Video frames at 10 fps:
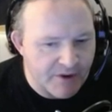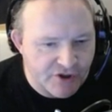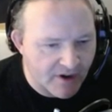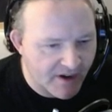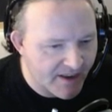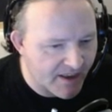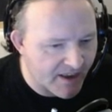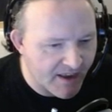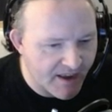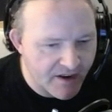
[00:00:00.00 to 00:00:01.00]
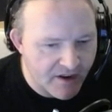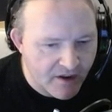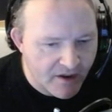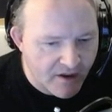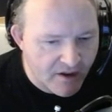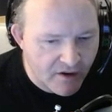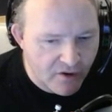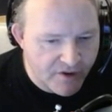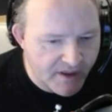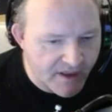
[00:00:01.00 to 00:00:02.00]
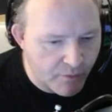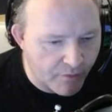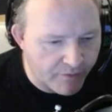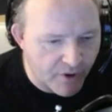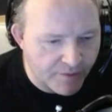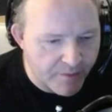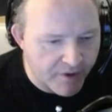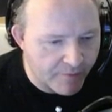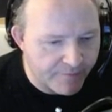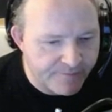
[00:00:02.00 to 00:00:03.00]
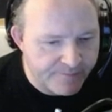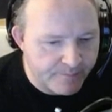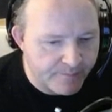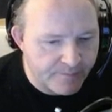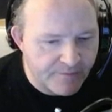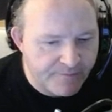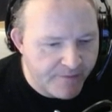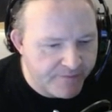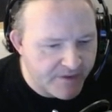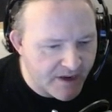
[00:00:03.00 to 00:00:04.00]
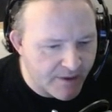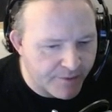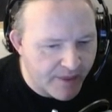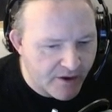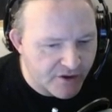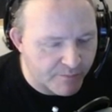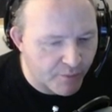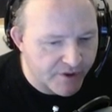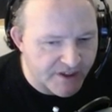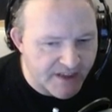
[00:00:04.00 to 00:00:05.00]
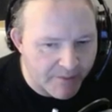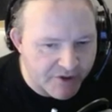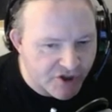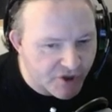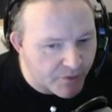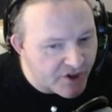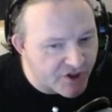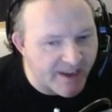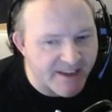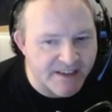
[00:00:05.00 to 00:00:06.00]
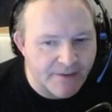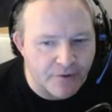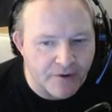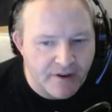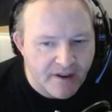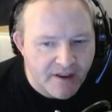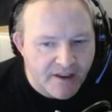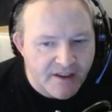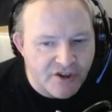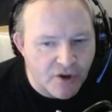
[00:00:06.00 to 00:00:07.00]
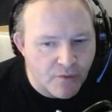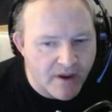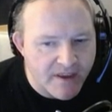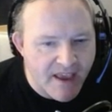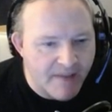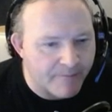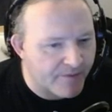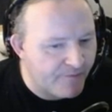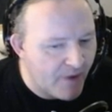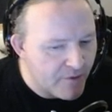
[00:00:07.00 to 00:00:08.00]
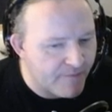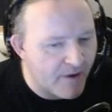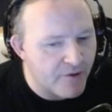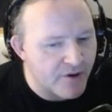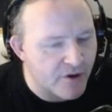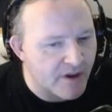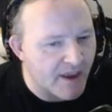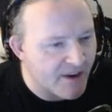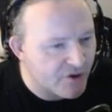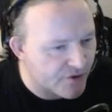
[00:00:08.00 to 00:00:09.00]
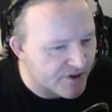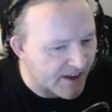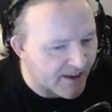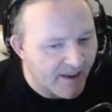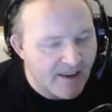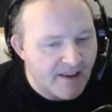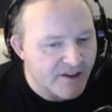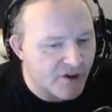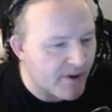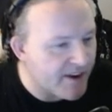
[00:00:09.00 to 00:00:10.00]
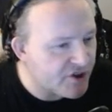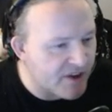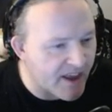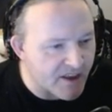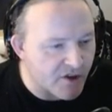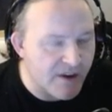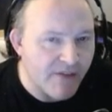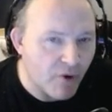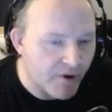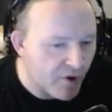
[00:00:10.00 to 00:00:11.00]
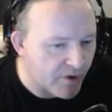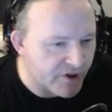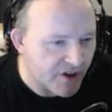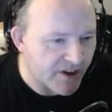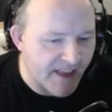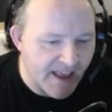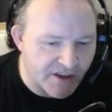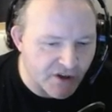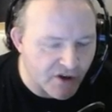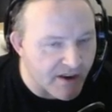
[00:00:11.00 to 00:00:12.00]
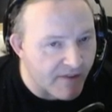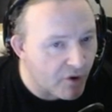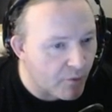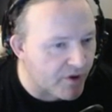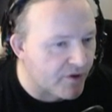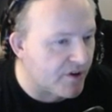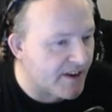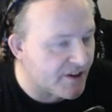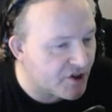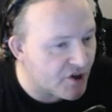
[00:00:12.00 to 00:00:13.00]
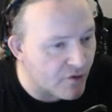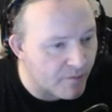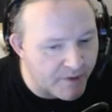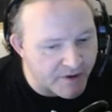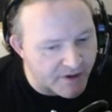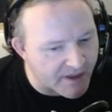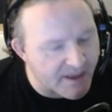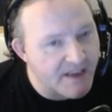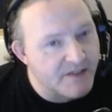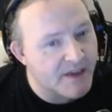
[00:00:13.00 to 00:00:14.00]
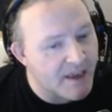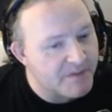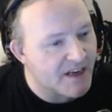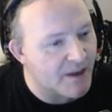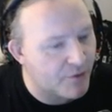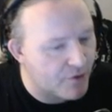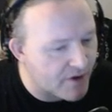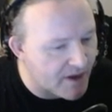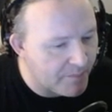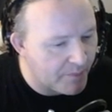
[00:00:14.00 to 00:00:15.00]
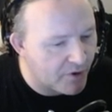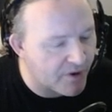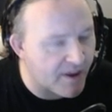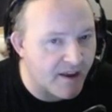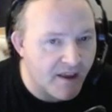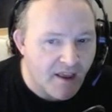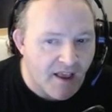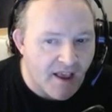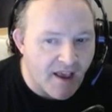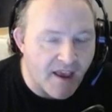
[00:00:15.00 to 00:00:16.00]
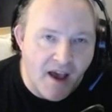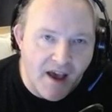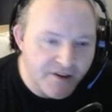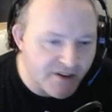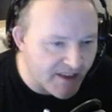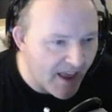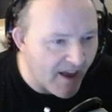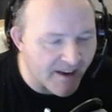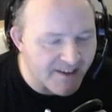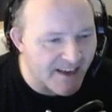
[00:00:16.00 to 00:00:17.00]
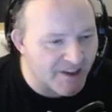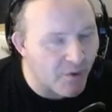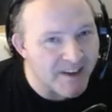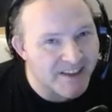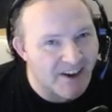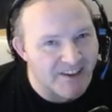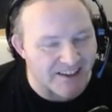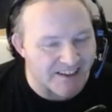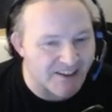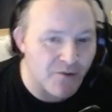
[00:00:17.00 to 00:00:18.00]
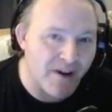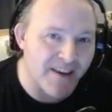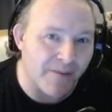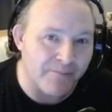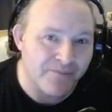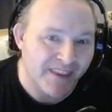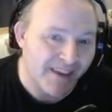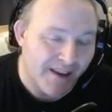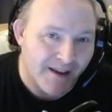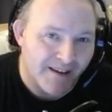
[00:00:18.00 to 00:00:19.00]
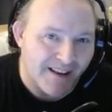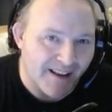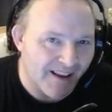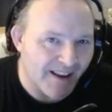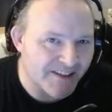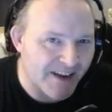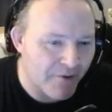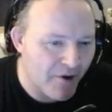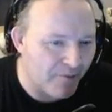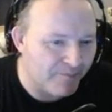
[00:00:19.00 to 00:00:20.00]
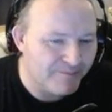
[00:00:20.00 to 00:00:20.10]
So clicking in, looking in, what have we got? There we go, 15,000 points of damage. So each day is different. So yeah, very, very interesting. So each day you never quite know what you're going to get, never know what you need to do, but keep ticking through, keep looking, and yeah, it's quite exciting. So yeah, let's carry on.